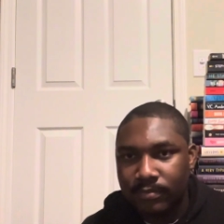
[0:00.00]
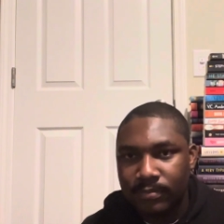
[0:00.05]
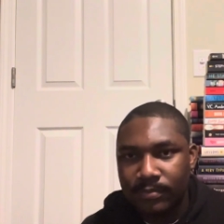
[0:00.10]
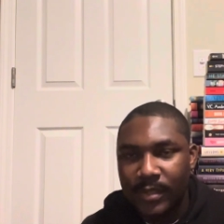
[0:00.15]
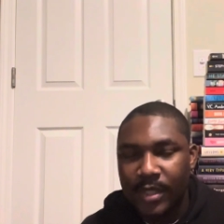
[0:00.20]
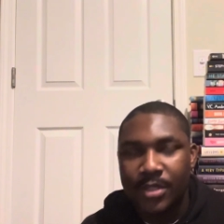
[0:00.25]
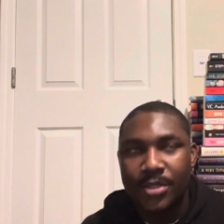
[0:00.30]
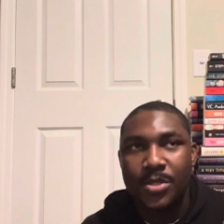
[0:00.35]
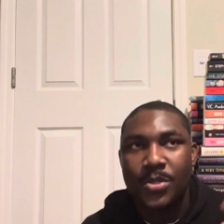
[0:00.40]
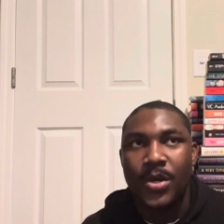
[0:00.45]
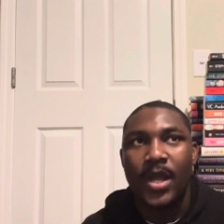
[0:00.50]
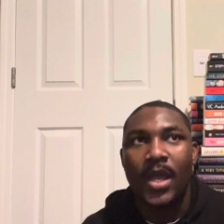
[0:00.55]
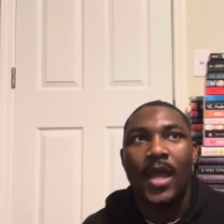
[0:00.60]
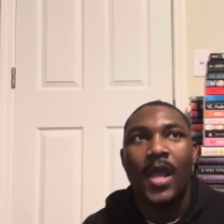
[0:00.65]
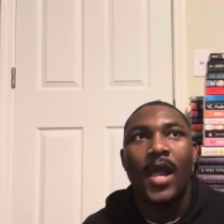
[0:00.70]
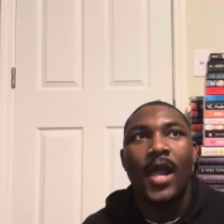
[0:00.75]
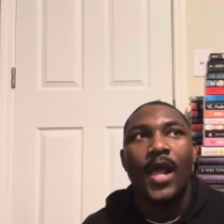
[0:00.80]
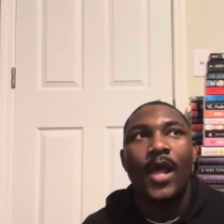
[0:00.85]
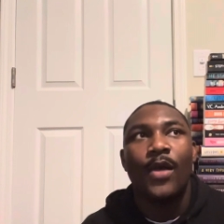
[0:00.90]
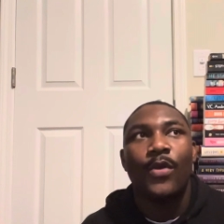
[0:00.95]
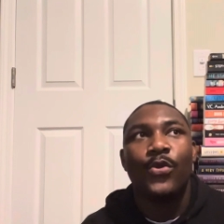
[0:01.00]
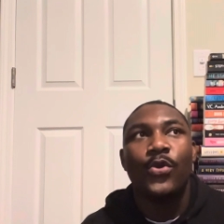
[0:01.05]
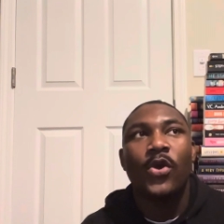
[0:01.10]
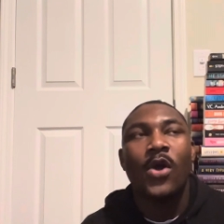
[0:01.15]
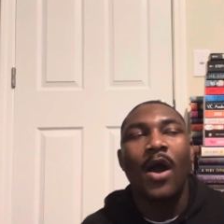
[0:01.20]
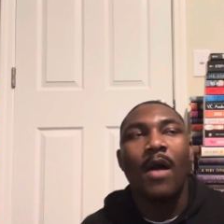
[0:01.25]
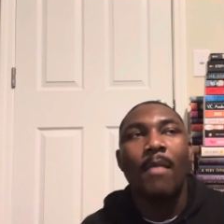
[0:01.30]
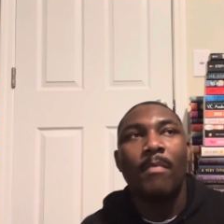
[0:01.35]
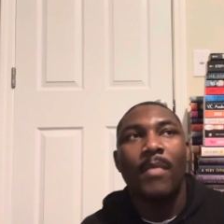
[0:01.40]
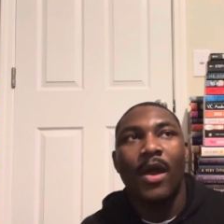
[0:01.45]
history, you
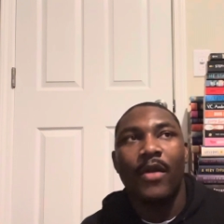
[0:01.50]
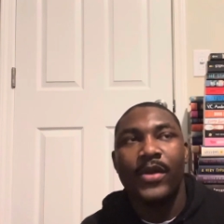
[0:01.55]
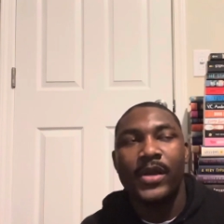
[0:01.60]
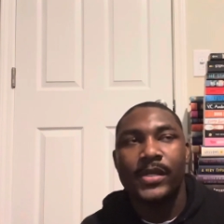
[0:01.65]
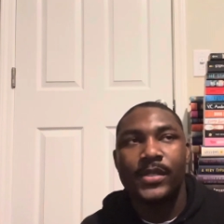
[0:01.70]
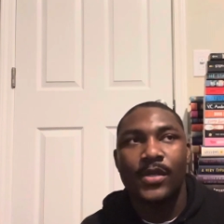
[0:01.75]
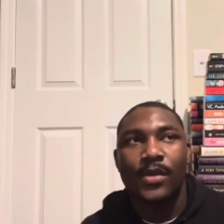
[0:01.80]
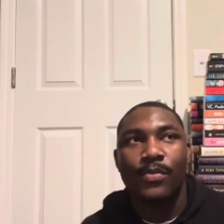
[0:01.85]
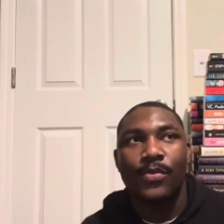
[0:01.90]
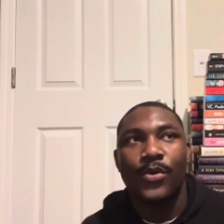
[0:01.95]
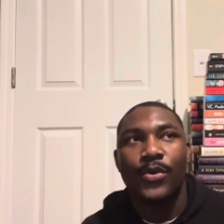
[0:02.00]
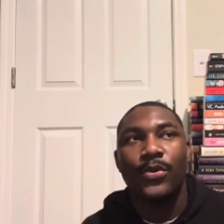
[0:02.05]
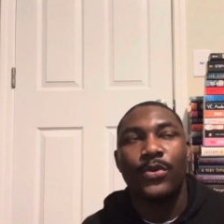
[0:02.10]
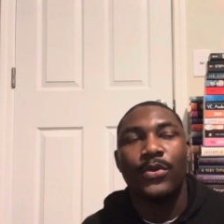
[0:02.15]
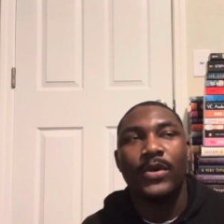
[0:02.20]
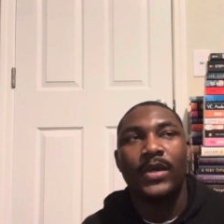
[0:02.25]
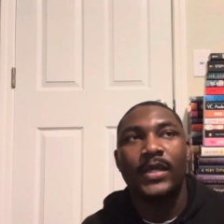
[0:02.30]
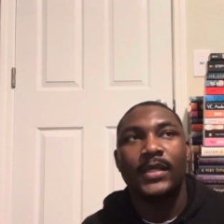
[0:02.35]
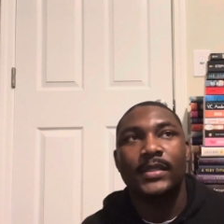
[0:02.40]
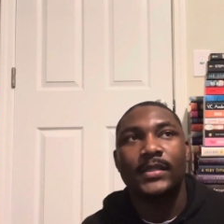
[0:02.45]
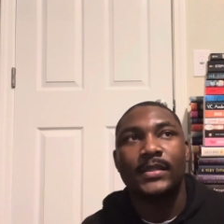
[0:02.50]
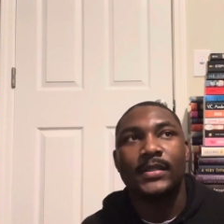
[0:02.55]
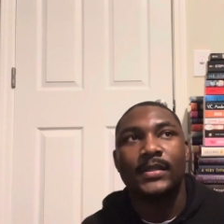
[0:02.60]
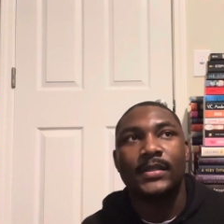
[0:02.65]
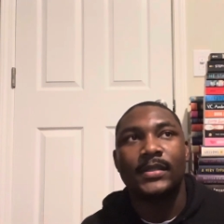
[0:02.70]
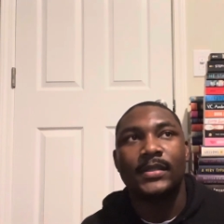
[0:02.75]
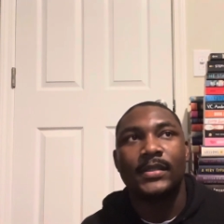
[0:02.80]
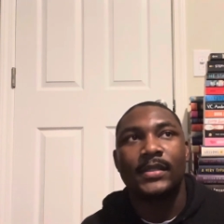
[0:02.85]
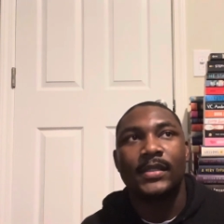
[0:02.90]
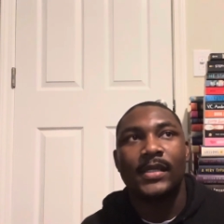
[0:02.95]
can't marry someone who
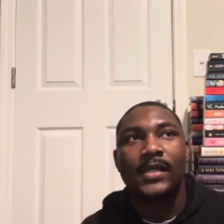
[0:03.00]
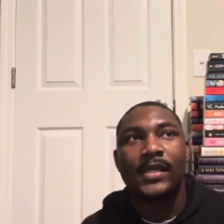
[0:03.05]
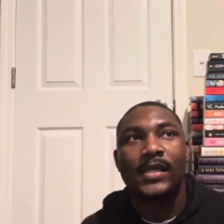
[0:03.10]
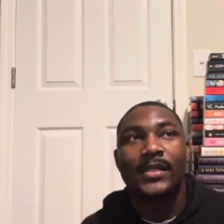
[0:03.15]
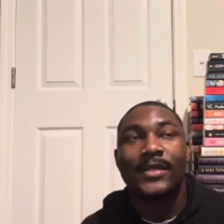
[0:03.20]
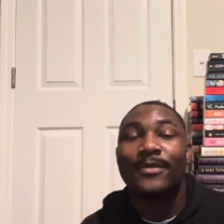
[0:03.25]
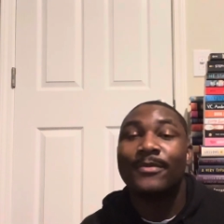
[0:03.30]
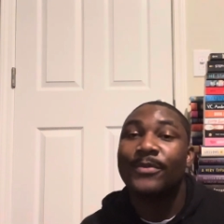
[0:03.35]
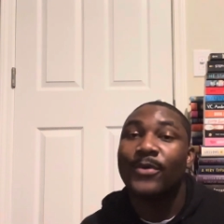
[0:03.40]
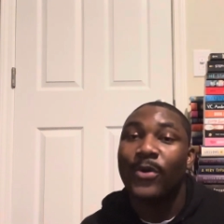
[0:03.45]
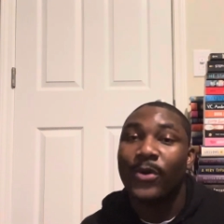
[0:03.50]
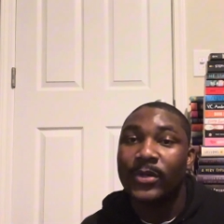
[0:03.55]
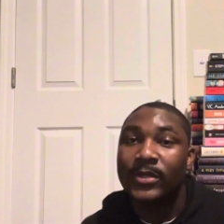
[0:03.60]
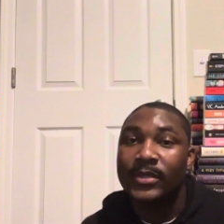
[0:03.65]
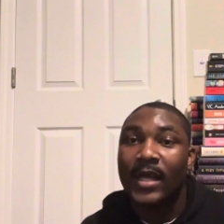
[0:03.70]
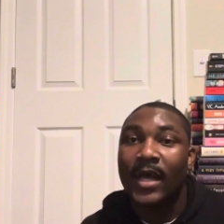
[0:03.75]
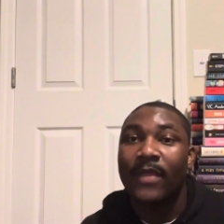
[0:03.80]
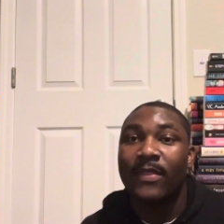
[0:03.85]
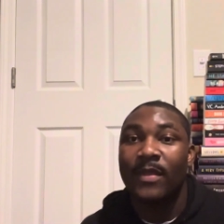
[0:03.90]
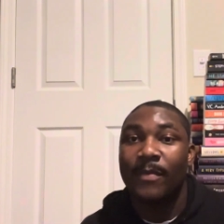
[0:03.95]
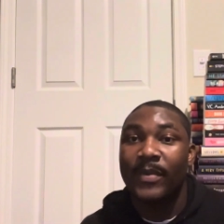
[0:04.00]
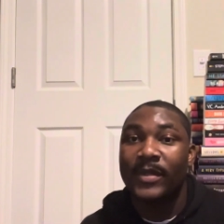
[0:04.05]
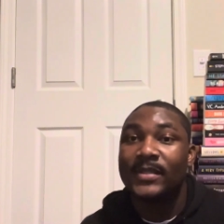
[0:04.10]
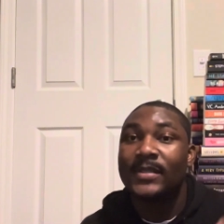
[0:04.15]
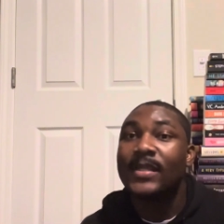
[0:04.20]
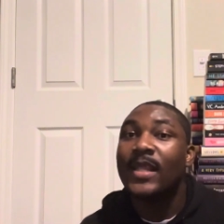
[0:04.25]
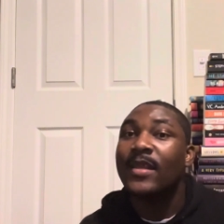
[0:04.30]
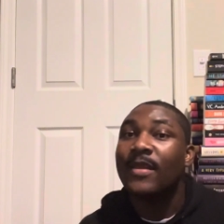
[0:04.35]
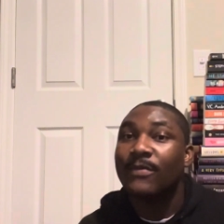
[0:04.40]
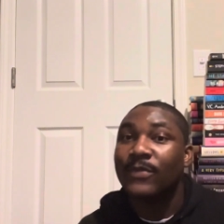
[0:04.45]
is divorced and the
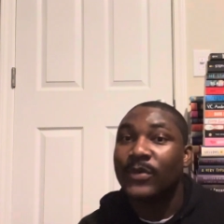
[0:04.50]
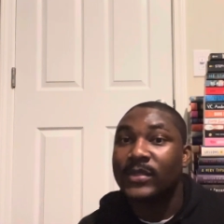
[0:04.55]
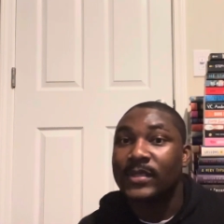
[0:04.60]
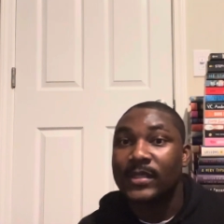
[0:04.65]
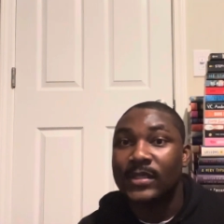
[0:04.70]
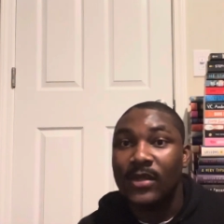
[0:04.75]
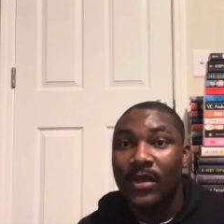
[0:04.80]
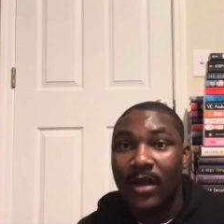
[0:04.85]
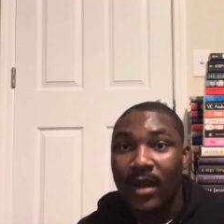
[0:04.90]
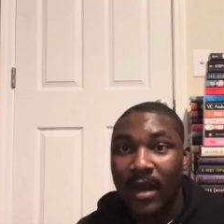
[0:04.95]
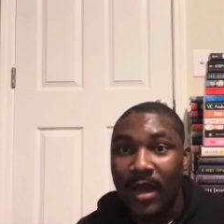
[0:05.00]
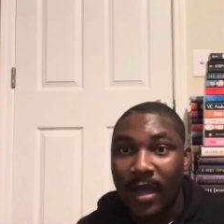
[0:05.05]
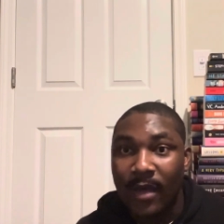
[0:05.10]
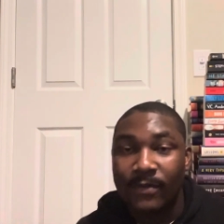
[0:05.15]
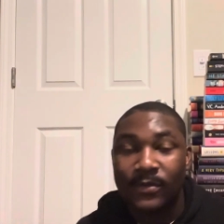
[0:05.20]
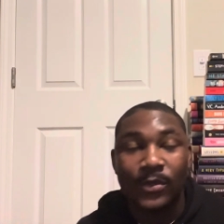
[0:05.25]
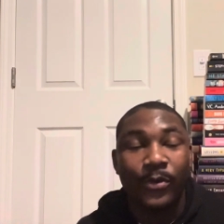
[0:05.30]
person they divorced is still alive.